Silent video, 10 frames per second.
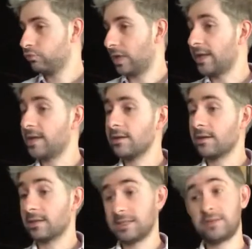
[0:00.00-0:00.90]

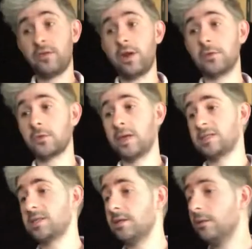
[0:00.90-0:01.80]
This is a very good
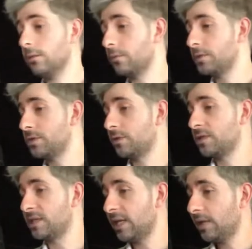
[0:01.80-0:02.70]
question. Would you
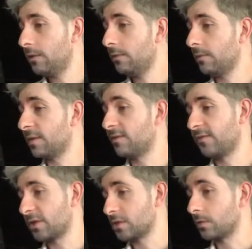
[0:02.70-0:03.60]
continue with
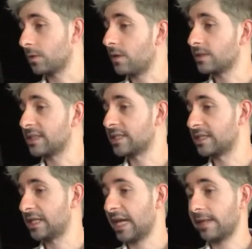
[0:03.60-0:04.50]
virtual
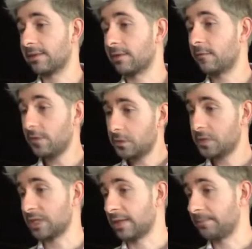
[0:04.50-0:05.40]
concerts in the
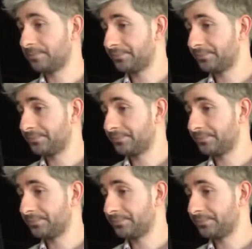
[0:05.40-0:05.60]
future?